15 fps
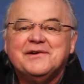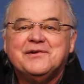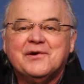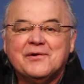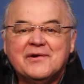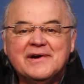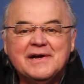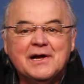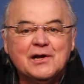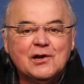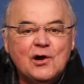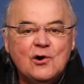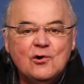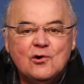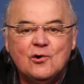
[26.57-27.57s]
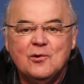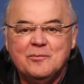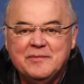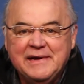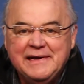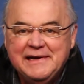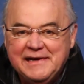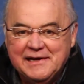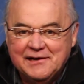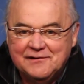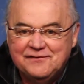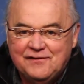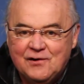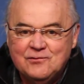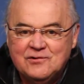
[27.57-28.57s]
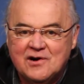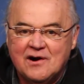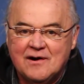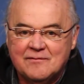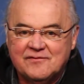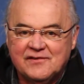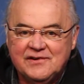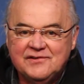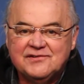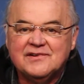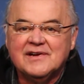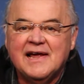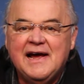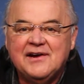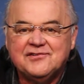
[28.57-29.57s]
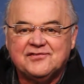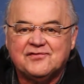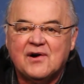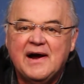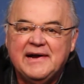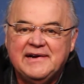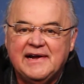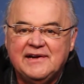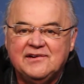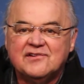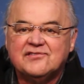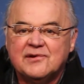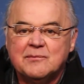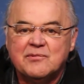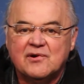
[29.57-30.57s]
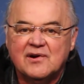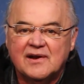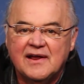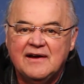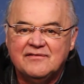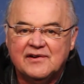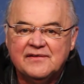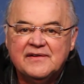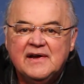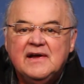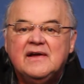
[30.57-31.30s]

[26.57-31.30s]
During a local media phone conference last Friday, December 11th,